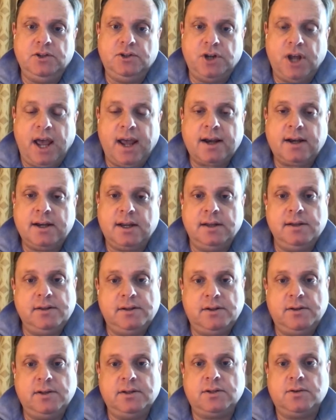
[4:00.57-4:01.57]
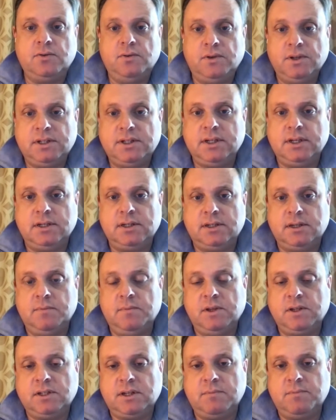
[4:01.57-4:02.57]
inject into the school
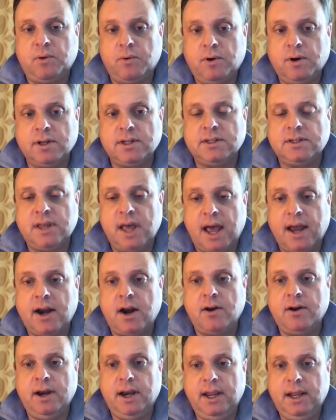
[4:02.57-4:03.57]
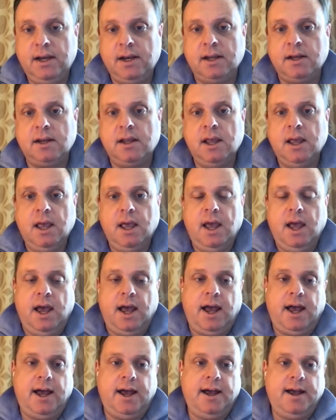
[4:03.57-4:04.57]
system the supports that are needed.
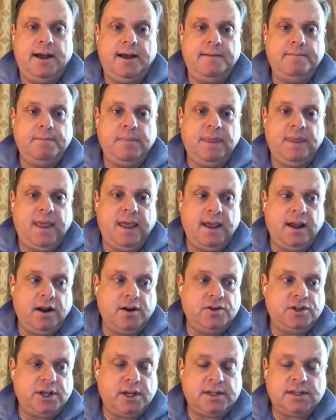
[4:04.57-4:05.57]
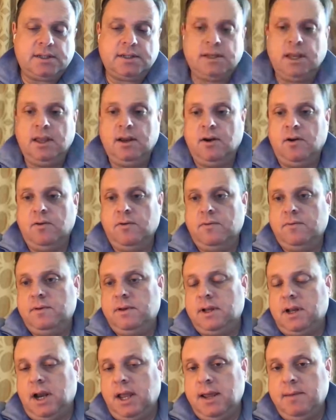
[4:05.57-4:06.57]
They are just,
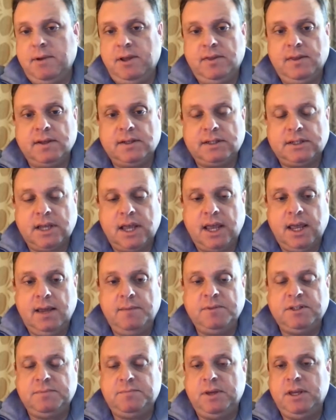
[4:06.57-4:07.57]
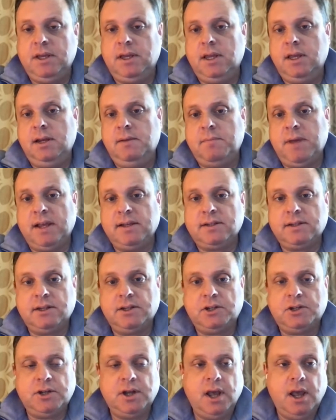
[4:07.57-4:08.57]
claiming the same speaking
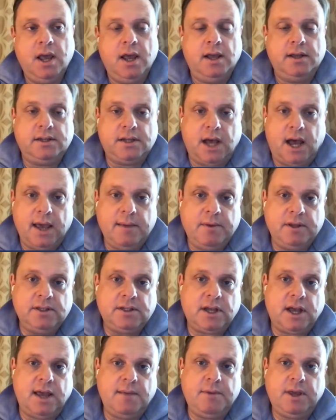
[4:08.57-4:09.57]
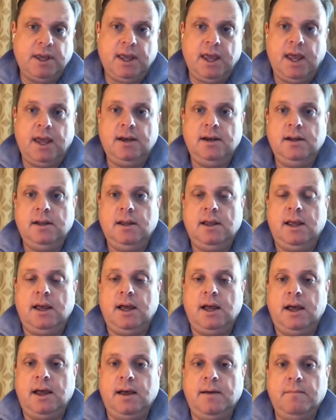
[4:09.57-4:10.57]
message time and time again
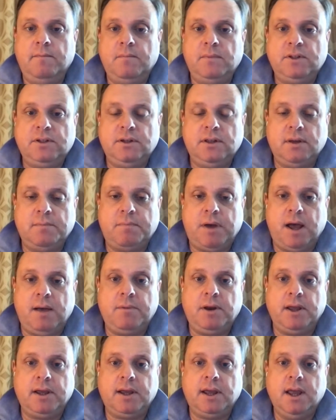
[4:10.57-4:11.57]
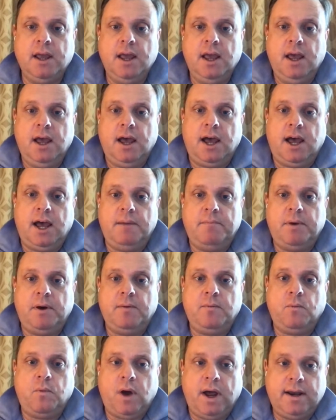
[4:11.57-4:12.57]
to the public.
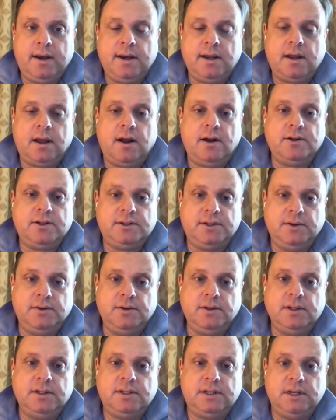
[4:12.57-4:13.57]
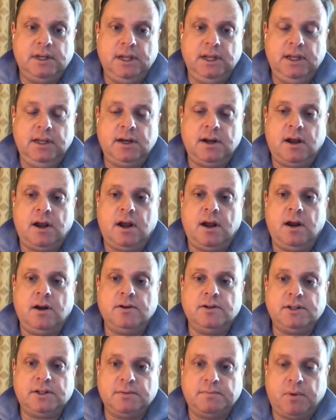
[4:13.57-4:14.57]
But what our students need
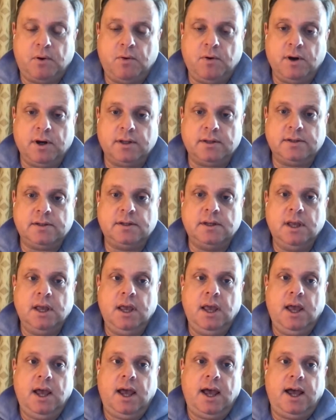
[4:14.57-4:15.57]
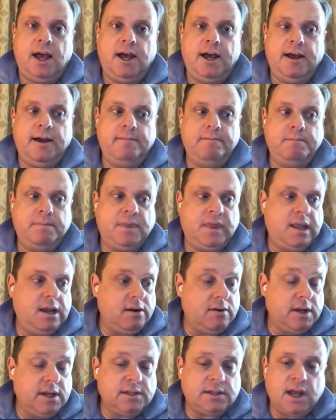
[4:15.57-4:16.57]
are supports.
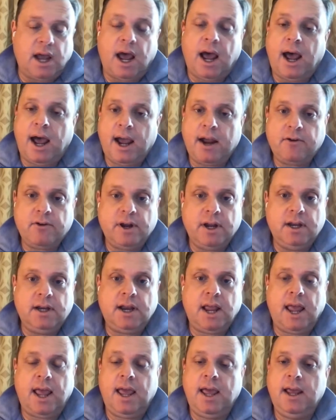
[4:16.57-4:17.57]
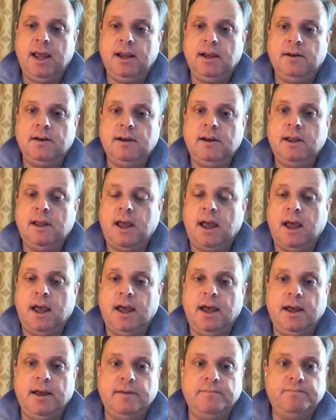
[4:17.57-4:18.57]
There is a hiring and
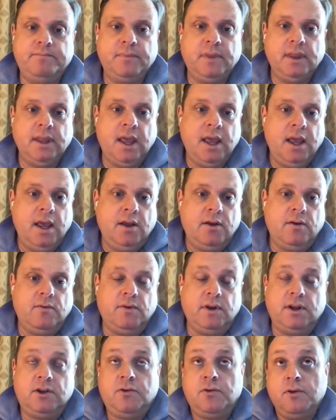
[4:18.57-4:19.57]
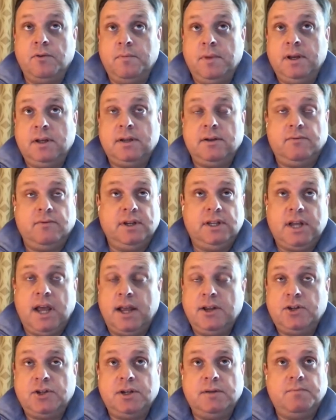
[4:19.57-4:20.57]
a recruitment, a
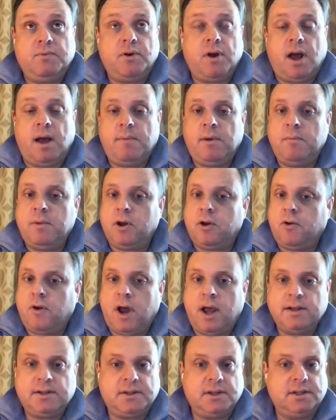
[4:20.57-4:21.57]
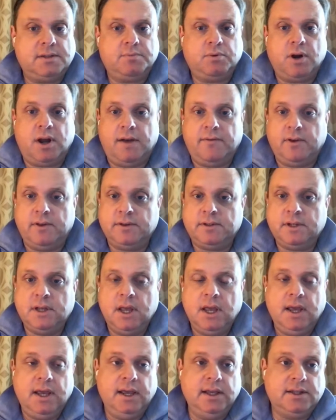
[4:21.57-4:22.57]
retention problem across this
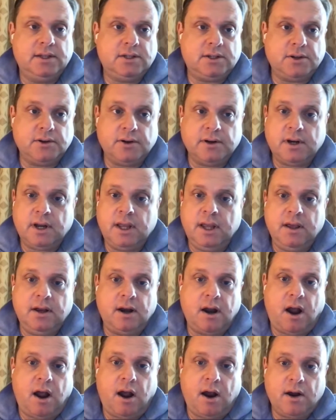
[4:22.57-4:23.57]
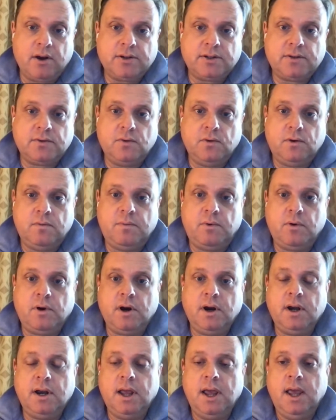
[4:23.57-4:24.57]
province. It's certainly in our school
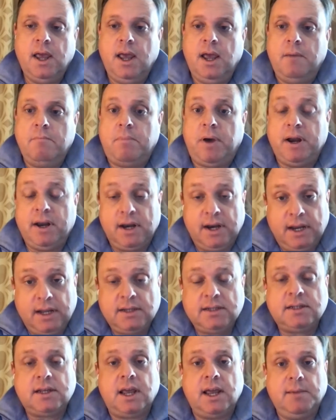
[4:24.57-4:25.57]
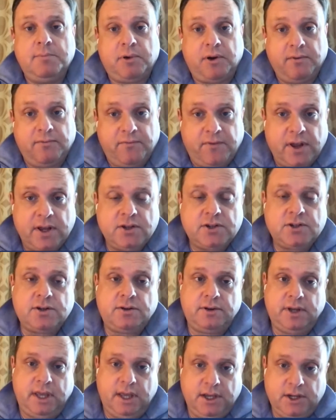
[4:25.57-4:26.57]
board, but it is a
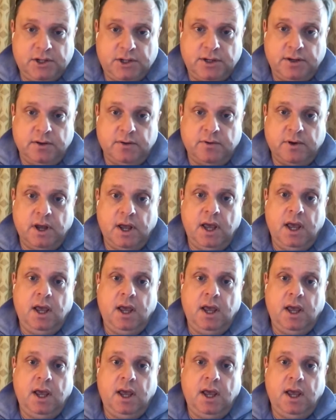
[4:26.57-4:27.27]
provincial issue.